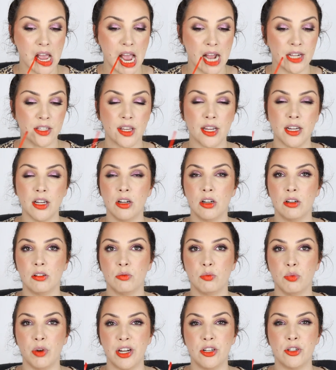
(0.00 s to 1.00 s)
it's like a
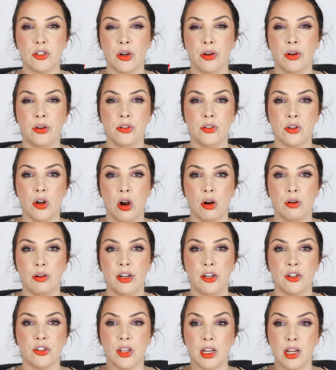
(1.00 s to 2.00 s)
red toned
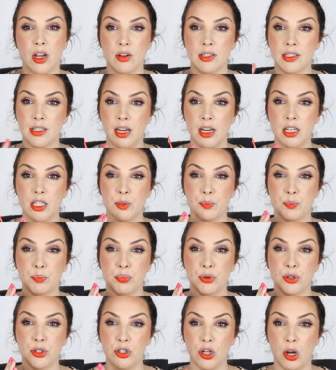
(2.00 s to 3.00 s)
orange. Like I would say it's
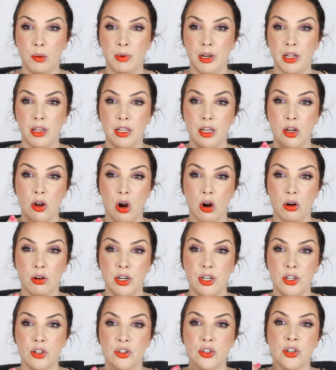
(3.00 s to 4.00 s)
predominantly
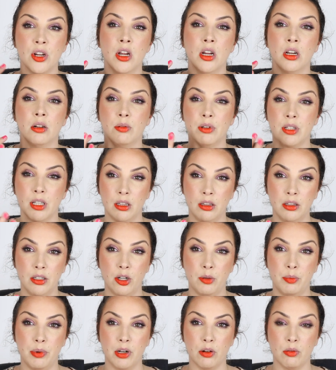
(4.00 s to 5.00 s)
orange with a
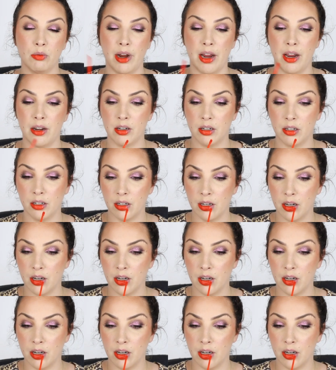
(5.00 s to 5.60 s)
little bit of red.